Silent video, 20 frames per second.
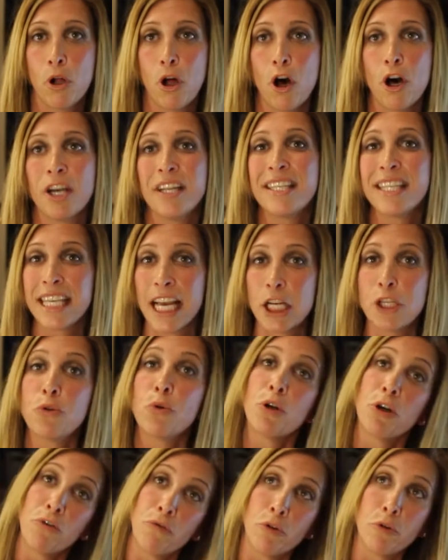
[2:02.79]
on a
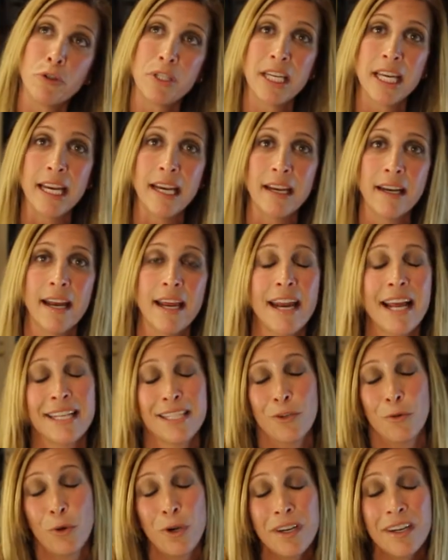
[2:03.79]
schedule and a routine. And
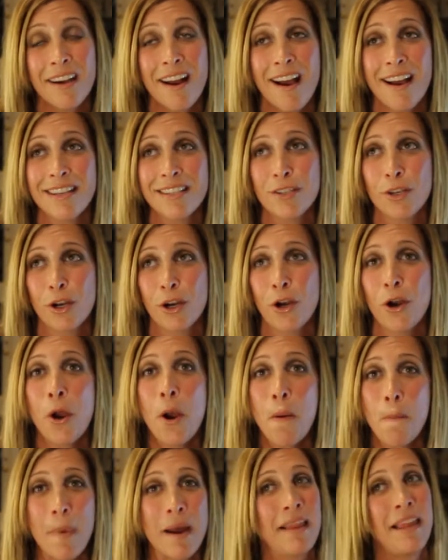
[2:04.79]
as an organizer,
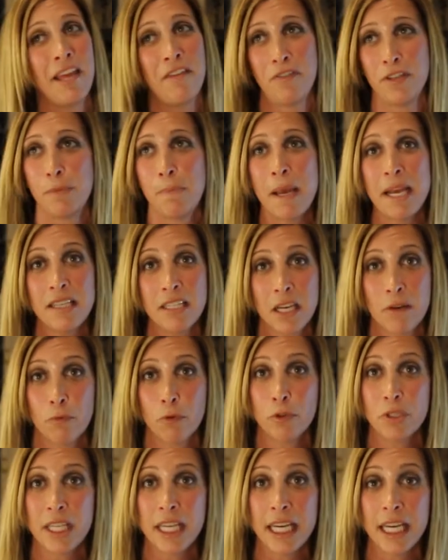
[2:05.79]
my life is based on
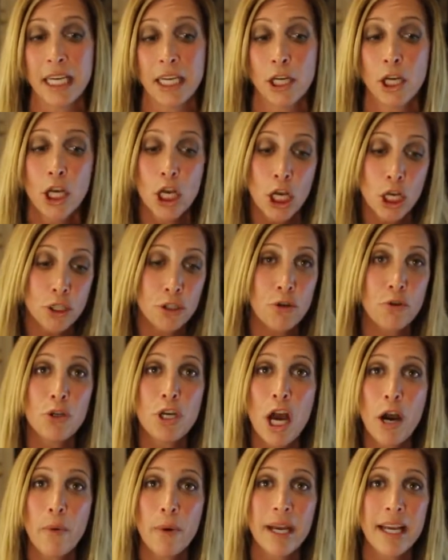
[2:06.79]
routine. So
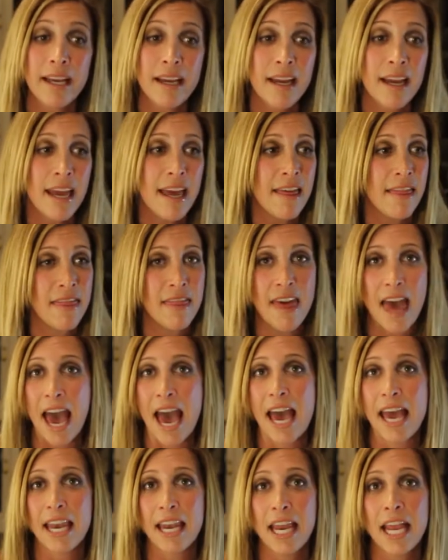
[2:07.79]
knowing
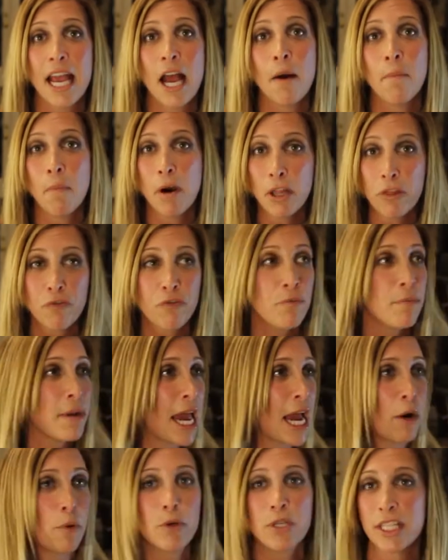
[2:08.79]
that a month from
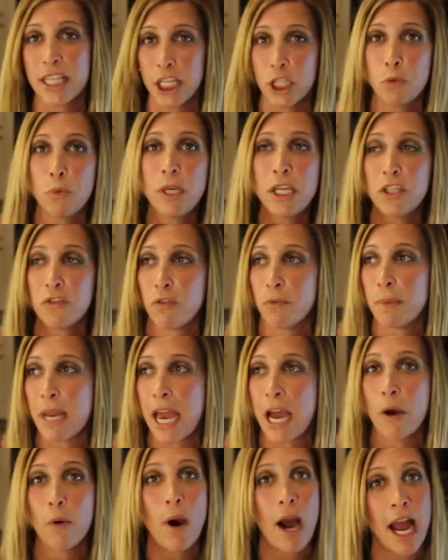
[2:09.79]
now or six weeks from
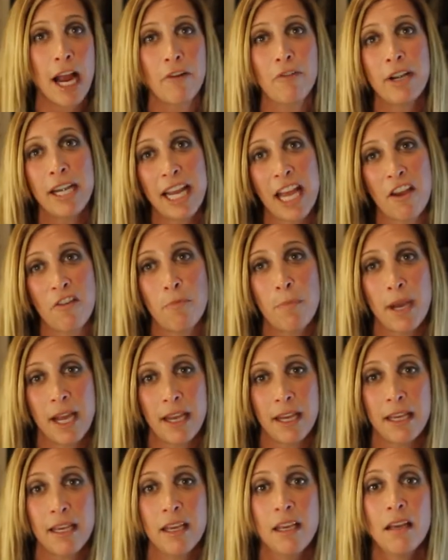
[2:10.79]
now, I already have
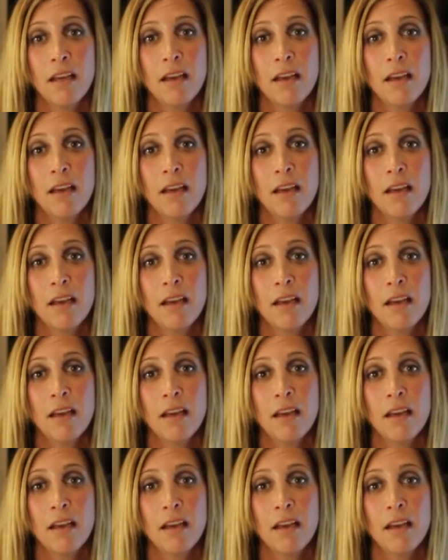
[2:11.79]
my